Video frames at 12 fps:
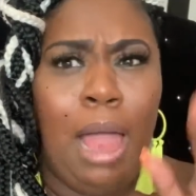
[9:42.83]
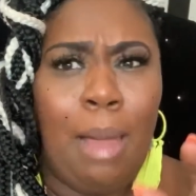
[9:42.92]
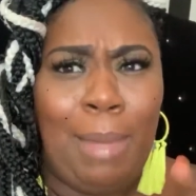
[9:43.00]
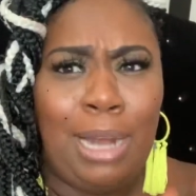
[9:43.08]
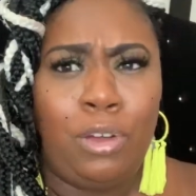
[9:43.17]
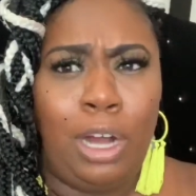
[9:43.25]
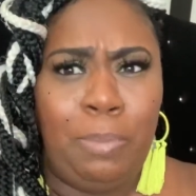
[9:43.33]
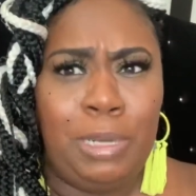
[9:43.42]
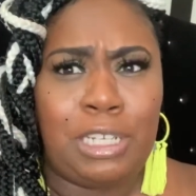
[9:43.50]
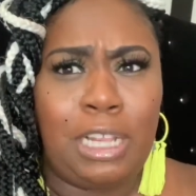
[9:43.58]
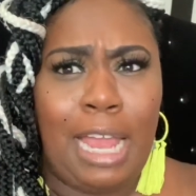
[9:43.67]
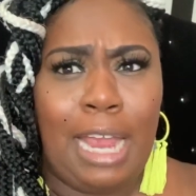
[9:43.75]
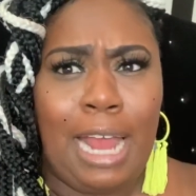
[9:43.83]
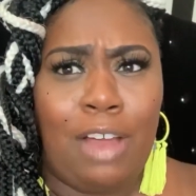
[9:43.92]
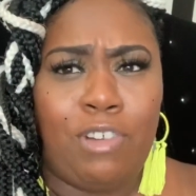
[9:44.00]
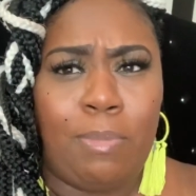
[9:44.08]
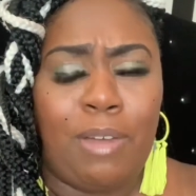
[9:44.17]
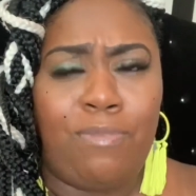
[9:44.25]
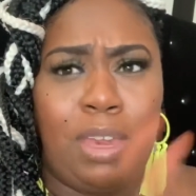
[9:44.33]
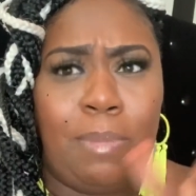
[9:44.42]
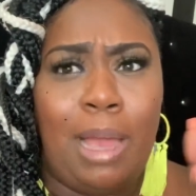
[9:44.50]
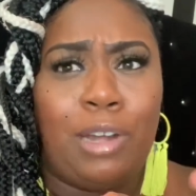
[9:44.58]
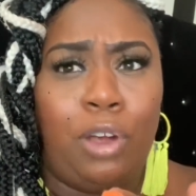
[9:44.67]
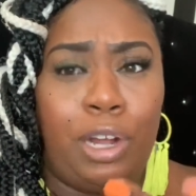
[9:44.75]
My daughter pushed the thing down for my feet.
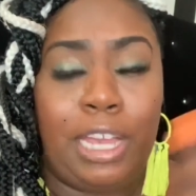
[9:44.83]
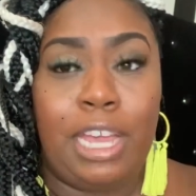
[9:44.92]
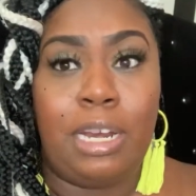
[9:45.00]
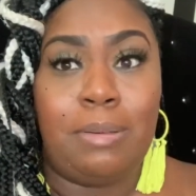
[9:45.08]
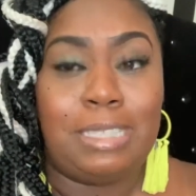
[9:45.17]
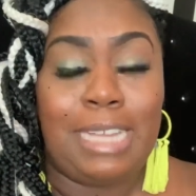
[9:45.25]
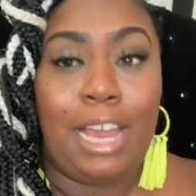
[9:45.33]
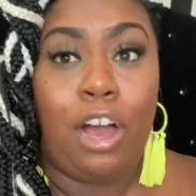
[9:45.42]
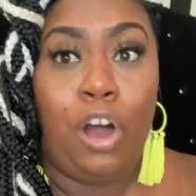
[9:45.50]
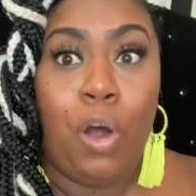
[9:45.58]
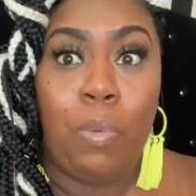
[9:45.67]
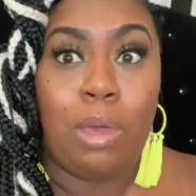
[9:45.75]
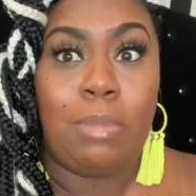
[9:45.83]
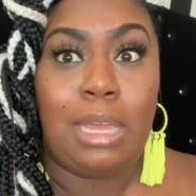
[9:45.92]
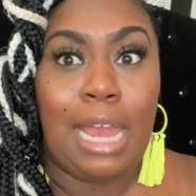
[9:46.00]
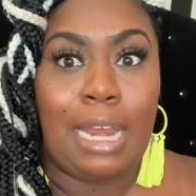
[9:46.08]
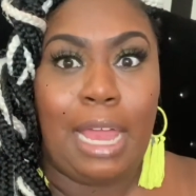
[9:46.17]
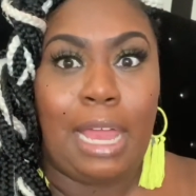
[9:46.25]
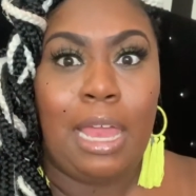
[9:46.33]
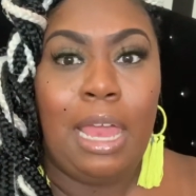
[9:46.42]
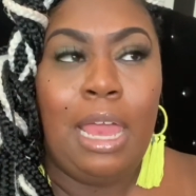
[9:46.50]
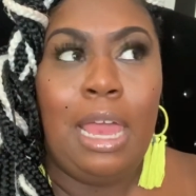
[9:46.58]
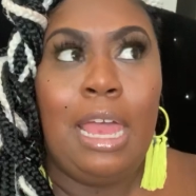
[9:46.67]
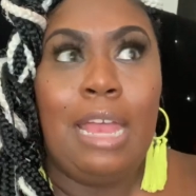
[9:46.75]
My daughter ended up staying home with me that day.
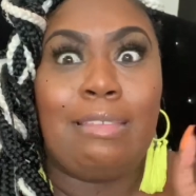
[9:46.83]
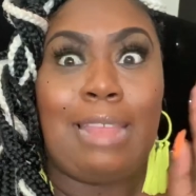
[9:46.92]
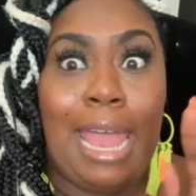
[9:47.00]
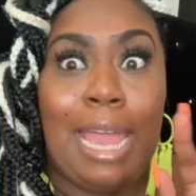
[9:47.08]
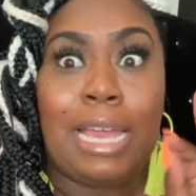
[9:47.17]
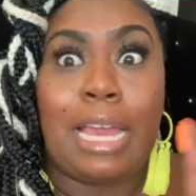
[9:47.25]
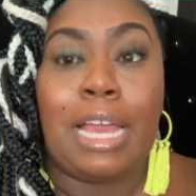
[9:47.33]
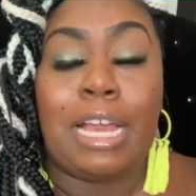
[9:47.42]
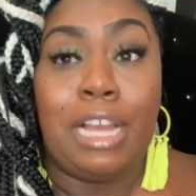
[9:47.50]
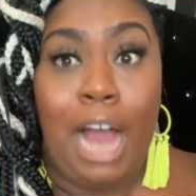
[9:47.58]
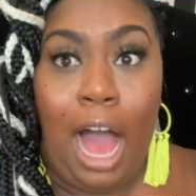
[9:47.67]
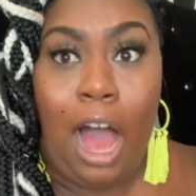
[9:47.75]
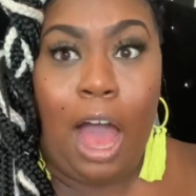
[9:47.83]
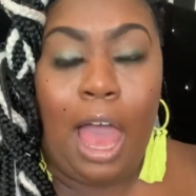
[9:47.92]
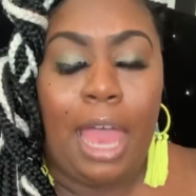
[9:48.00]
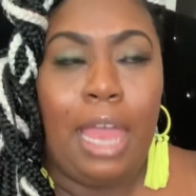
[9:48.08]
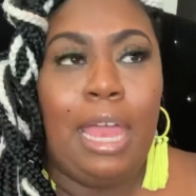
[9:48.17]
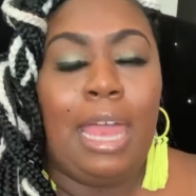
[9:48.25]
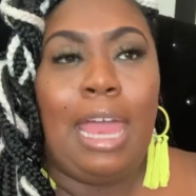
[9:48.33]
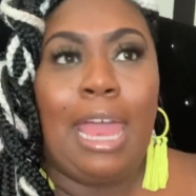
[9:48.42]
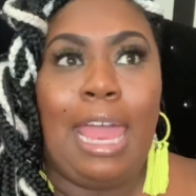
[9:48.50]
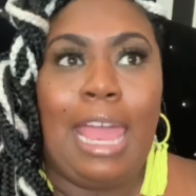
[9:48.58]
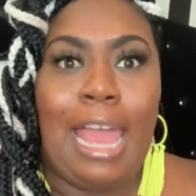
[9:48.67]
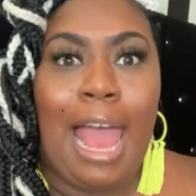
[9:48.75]
Thank God.
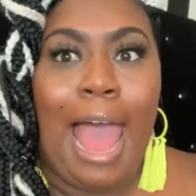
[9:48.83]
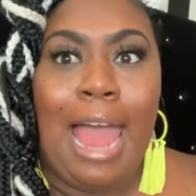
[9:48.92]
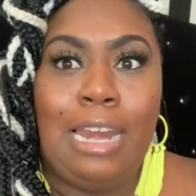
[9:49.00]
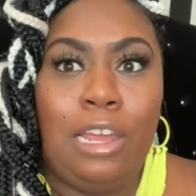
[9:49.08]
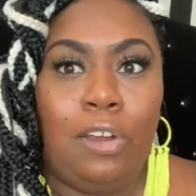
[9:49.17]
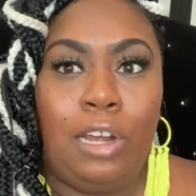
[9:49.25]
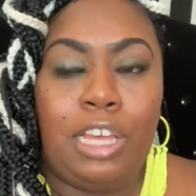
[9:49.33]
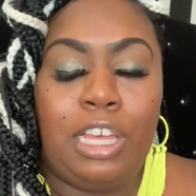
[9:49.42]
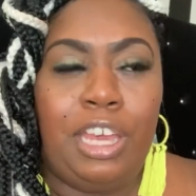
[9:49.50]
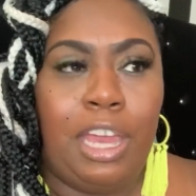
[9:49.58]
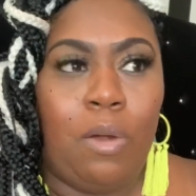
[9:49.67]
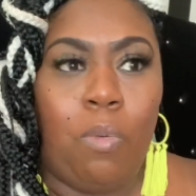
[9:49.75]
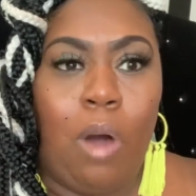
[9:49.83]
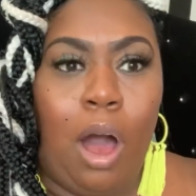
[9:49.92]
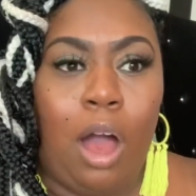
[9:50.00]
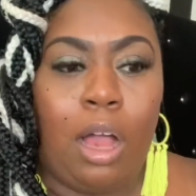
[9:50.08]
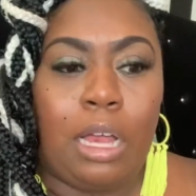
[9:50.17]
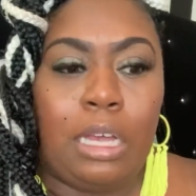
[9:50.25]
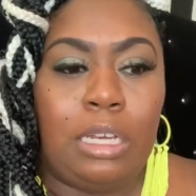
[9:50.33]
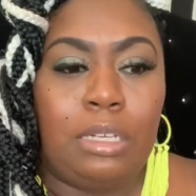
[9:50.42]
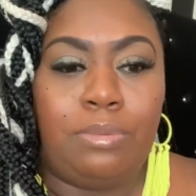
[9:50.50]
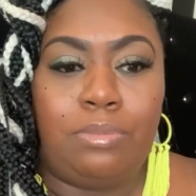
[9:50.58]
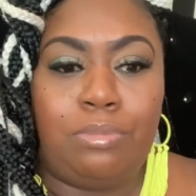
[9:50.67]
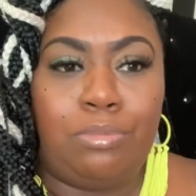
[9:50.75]
And I literally couldn't walk
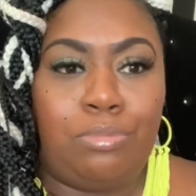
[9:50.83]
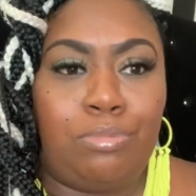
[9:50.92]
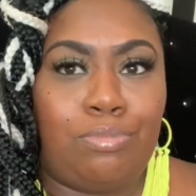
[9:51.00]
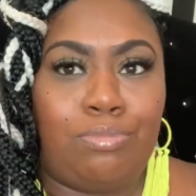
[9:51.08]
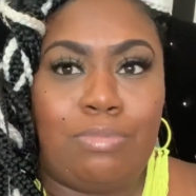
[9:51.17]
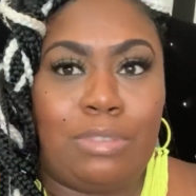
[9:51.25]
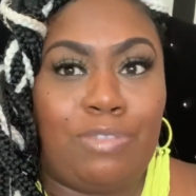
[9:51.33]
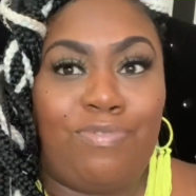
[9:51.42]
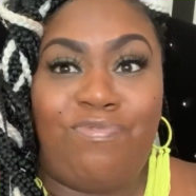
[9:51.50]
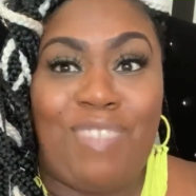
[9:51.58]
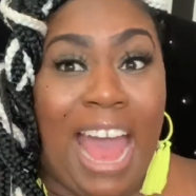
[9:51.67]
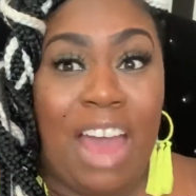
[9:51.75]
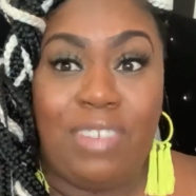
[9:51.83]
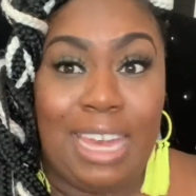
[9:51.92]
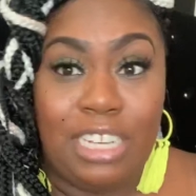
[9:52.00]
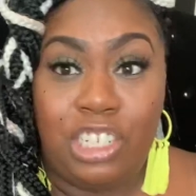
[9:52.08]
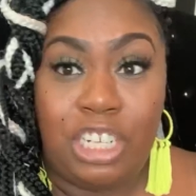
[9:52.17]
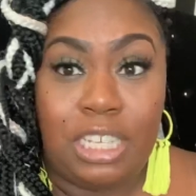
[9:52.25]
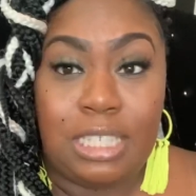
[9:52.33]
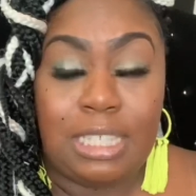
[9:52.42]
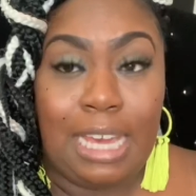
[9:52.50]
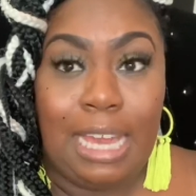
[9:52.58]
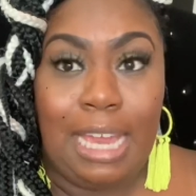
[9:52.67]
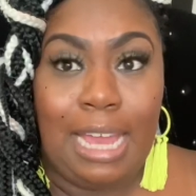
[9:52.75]
5 inches
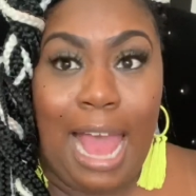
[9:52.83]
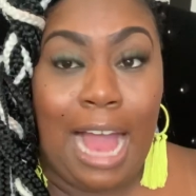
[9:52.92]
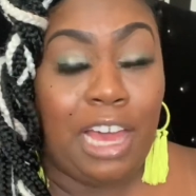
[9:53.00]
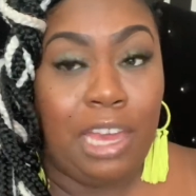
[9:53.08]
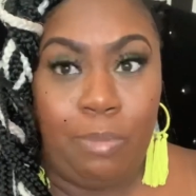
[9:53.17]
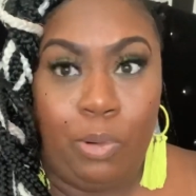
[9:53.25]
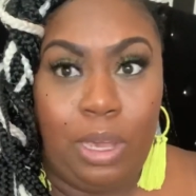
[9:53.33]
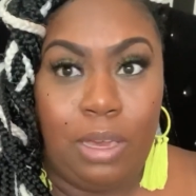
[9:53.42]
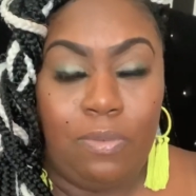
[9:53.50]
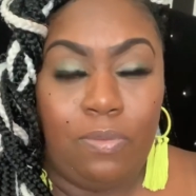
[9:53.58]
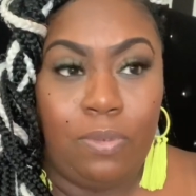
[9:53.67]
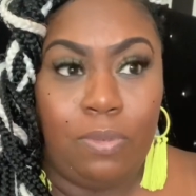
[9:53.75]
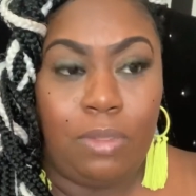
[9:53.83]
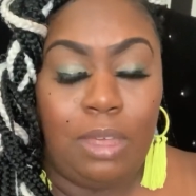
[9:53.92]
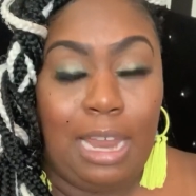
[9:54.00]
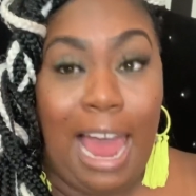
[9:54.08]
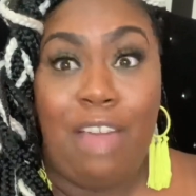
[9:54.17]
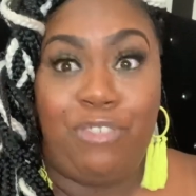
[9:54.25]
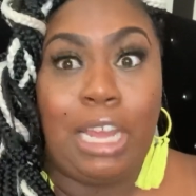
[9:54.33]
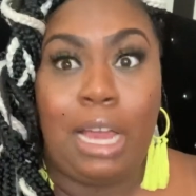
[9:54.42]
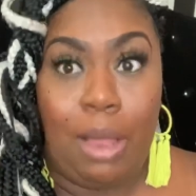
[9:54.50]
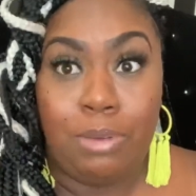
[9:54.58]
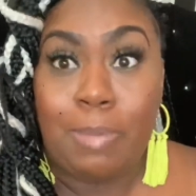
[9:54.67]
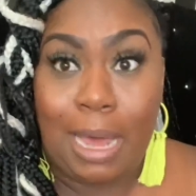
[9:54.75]
and I couldn't breathe. I felt
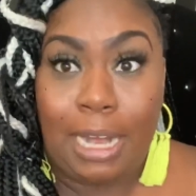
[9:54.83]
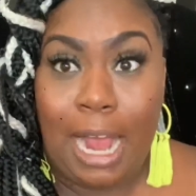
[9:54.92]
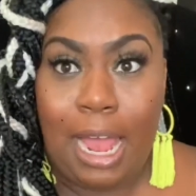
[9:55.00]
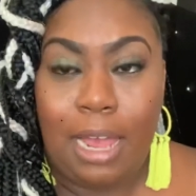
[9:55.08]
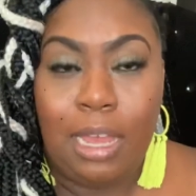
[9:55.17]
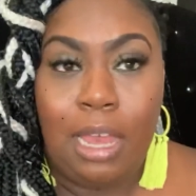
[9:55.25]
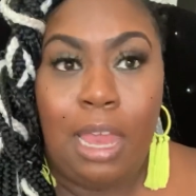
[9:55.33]
like I was about to die.